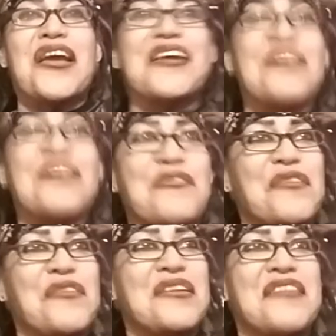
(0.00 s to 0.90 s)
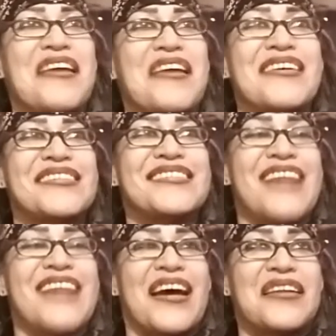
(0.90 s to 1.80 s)
The funny thing is
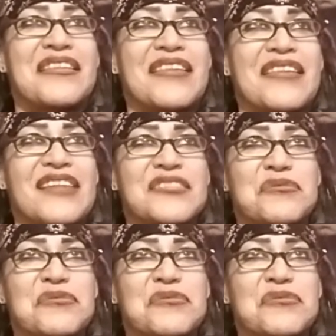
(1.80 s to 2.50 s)
that's a